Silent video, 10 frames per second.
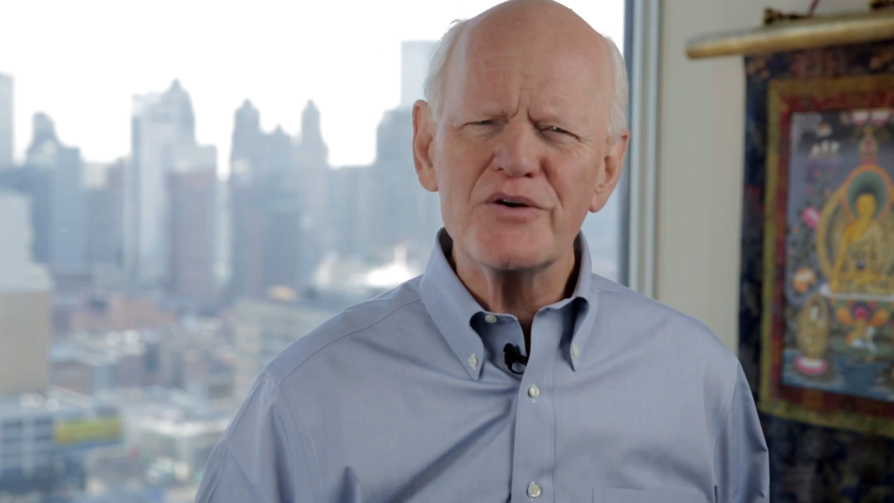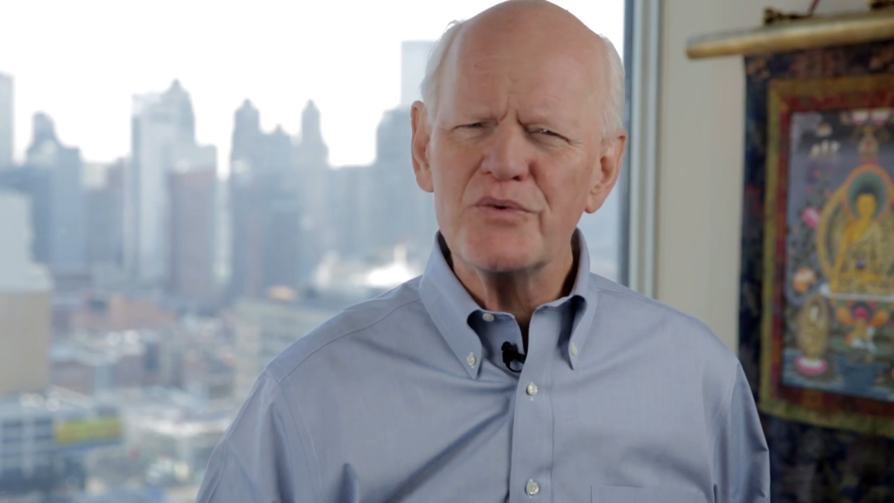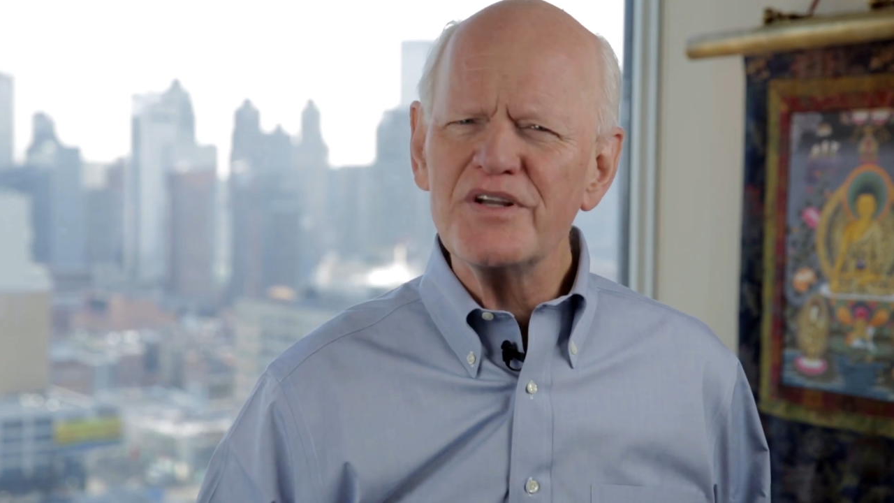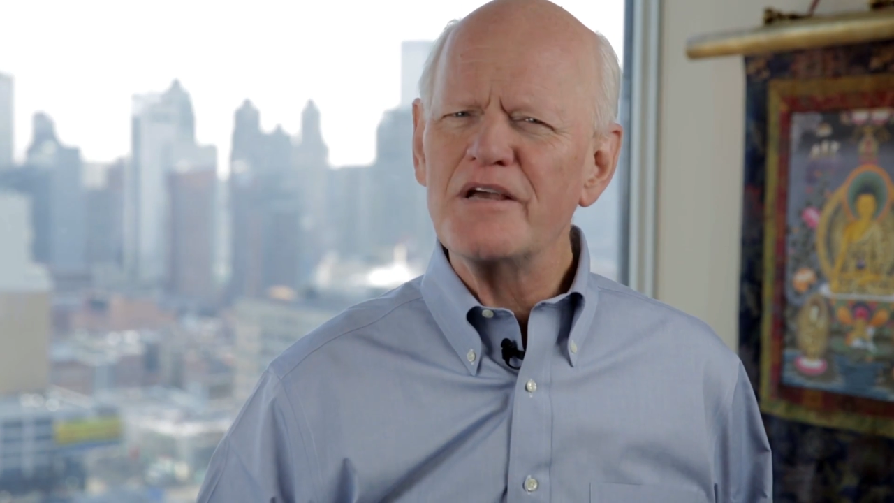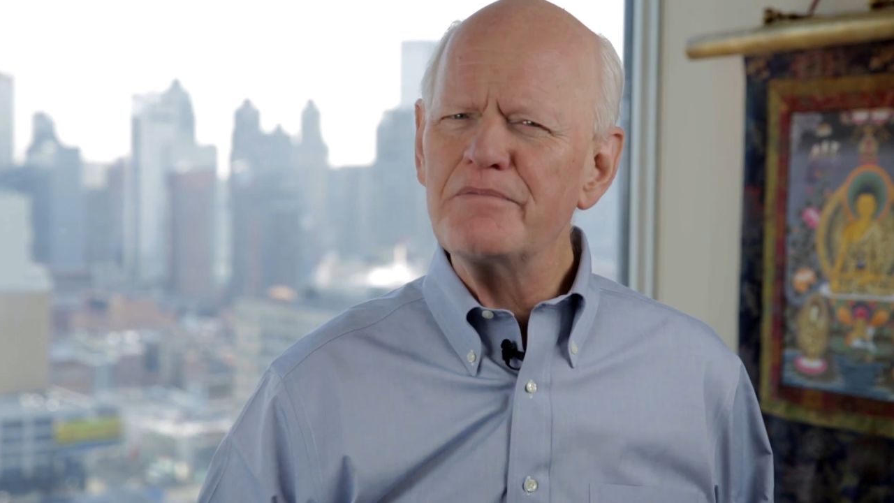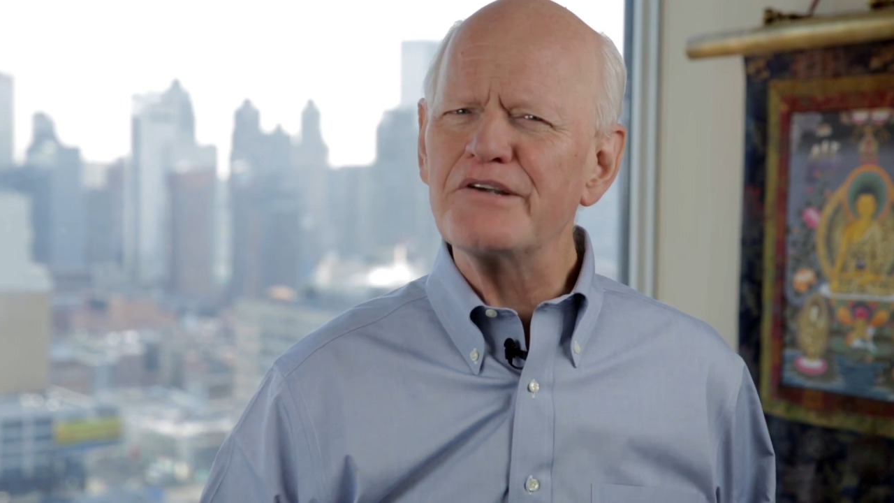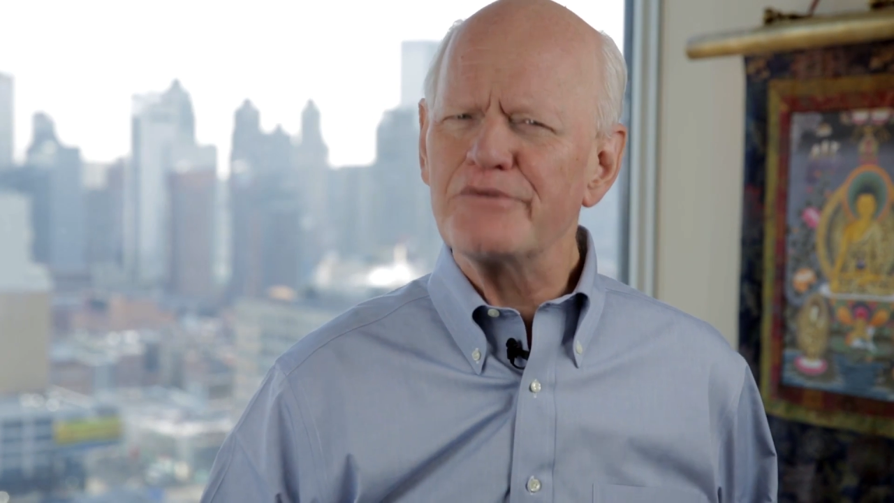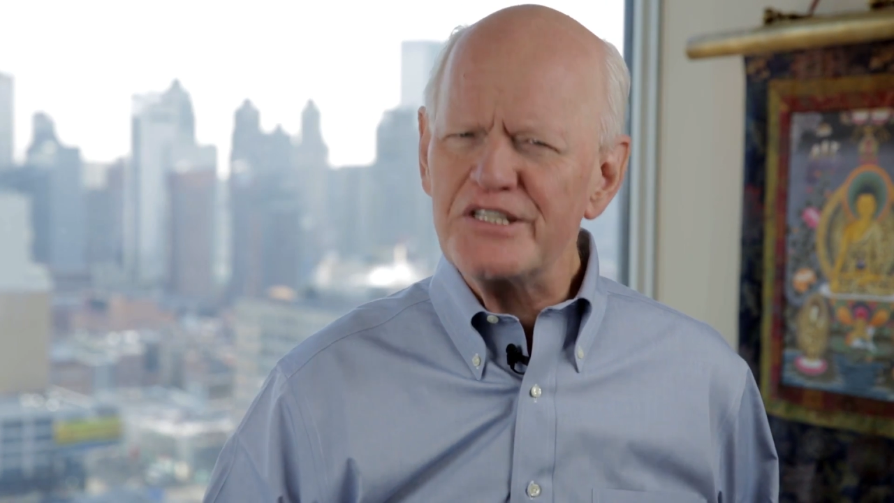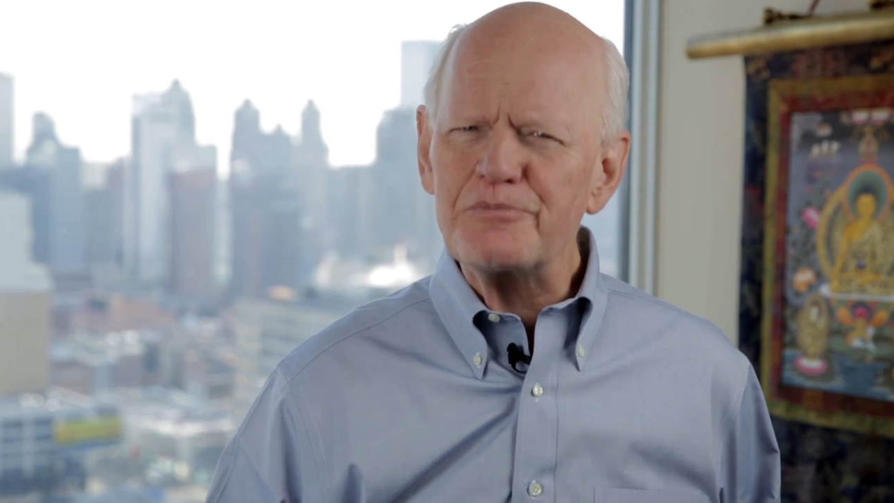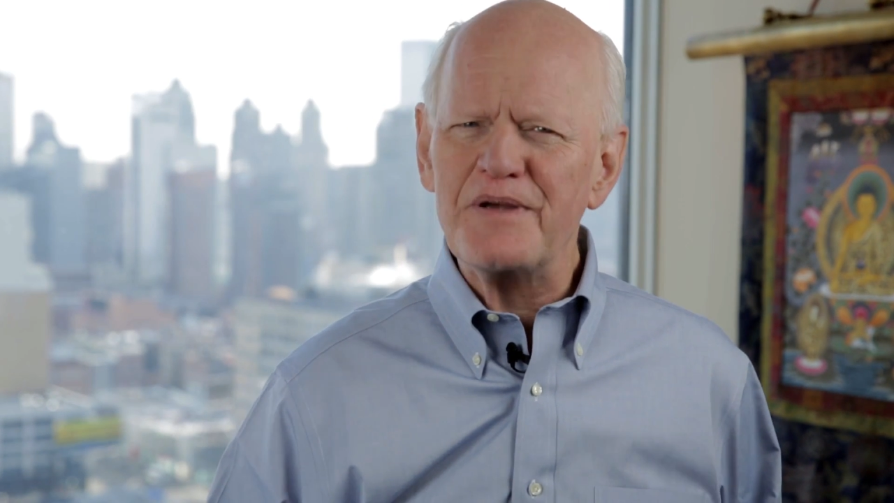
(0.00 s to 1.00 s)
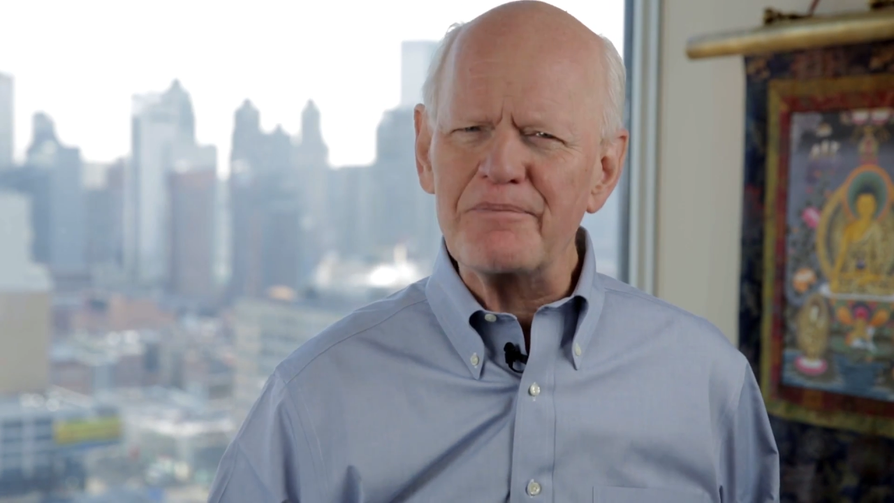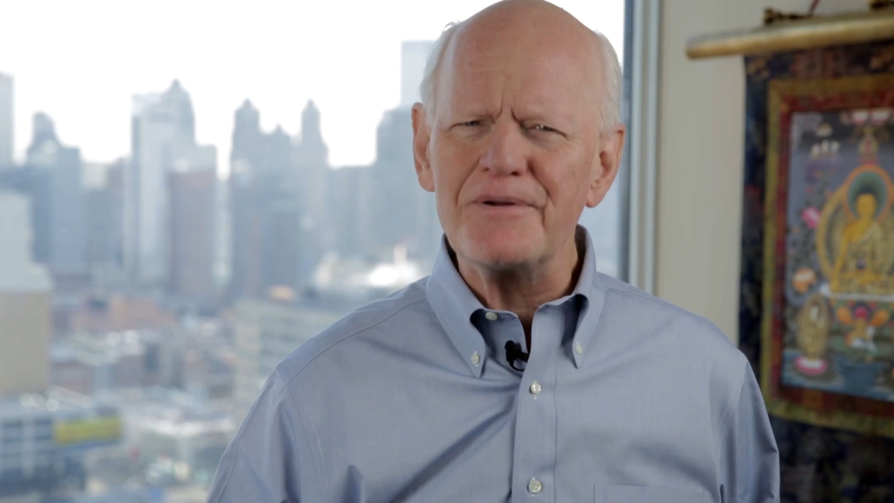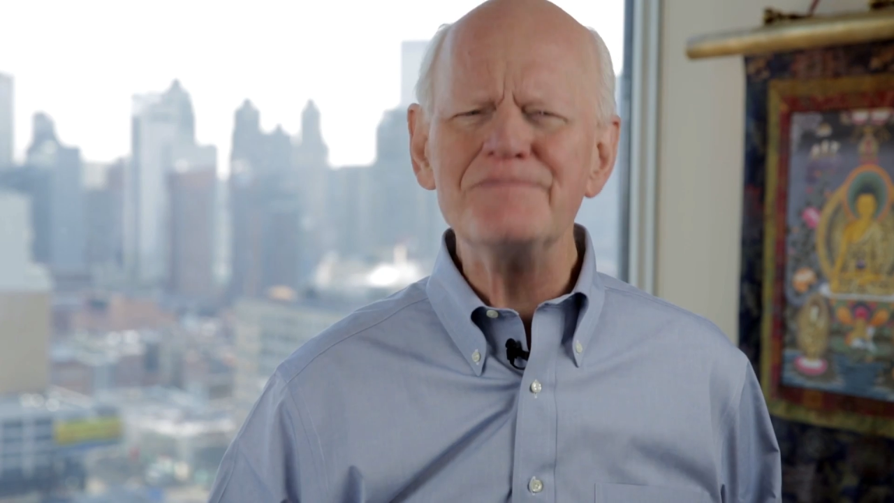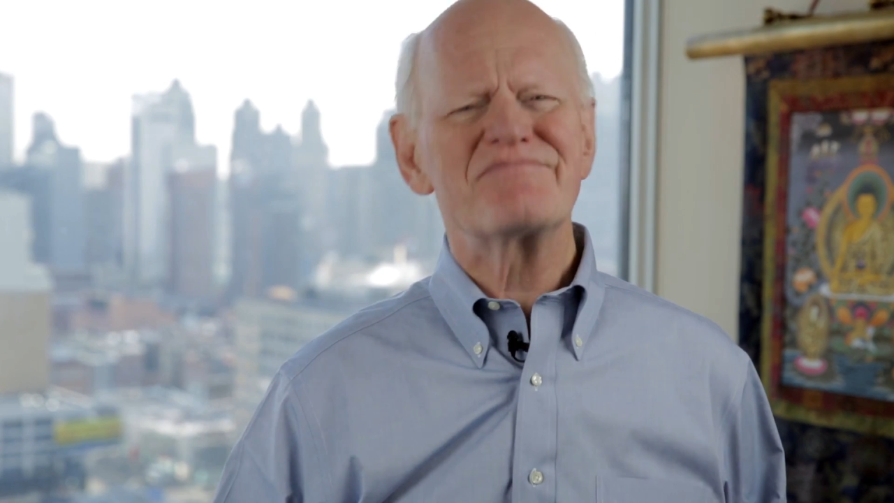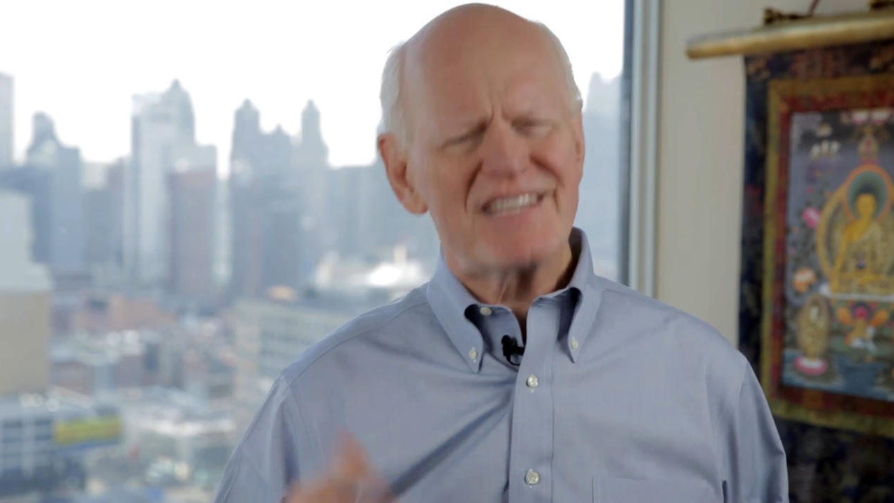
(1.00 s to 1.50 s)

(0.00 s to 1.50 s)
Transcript: or would they be rich people?